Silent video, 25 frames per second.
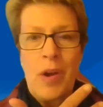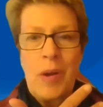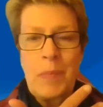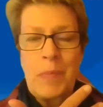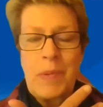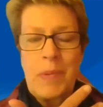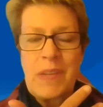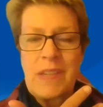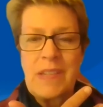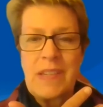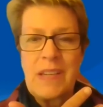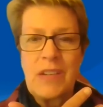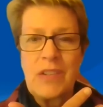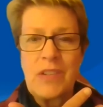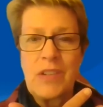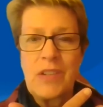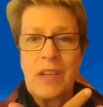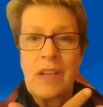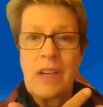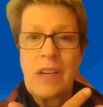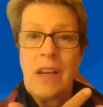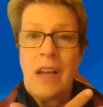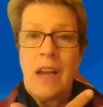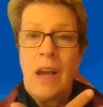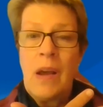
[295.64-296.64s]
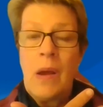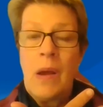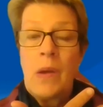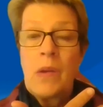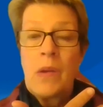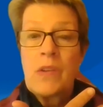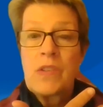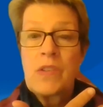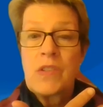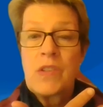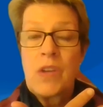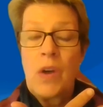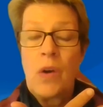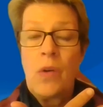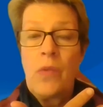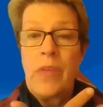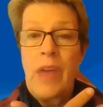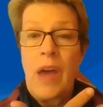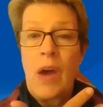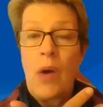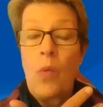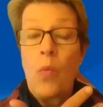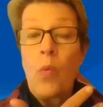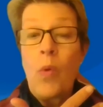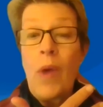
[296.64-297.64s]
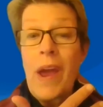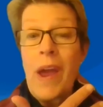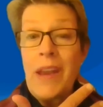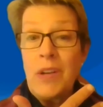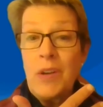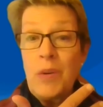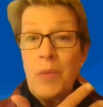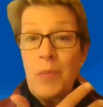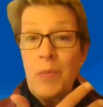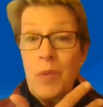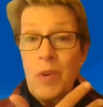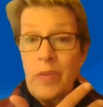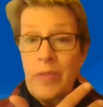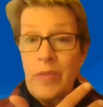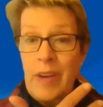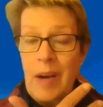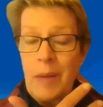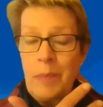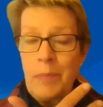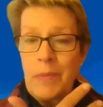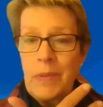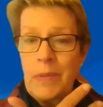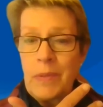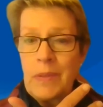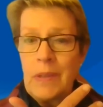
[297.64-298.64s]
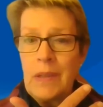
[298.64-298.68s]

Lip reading: position so that when you move up,